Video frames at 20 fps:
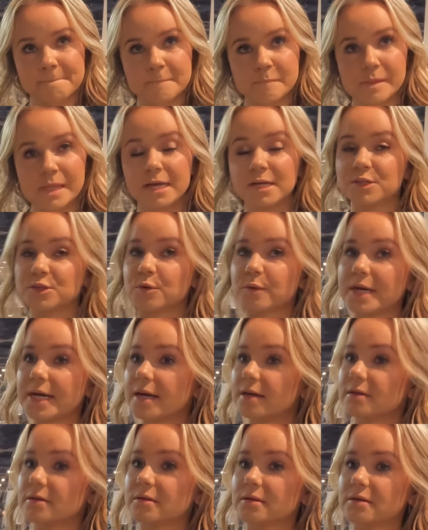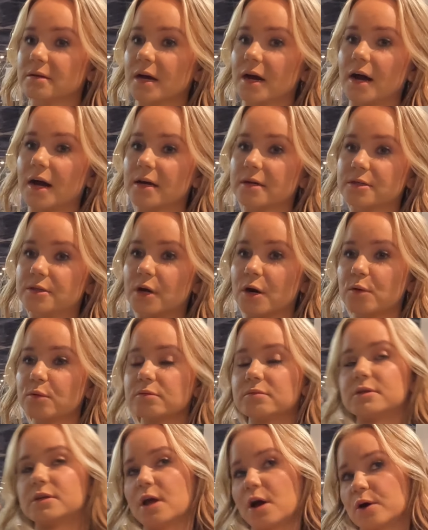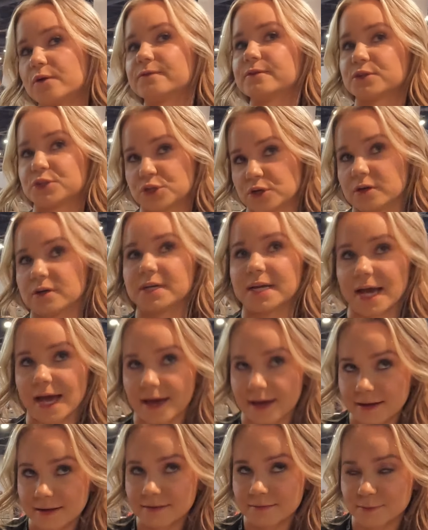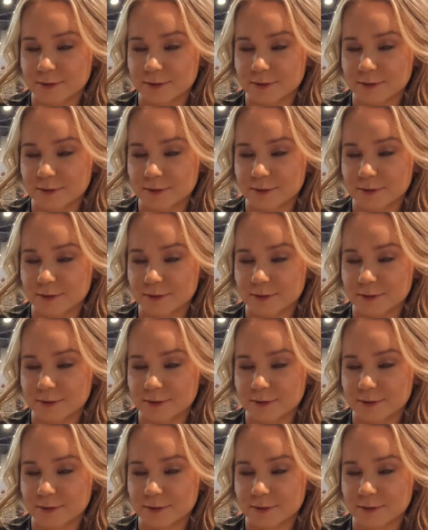So we don't know for sure yet.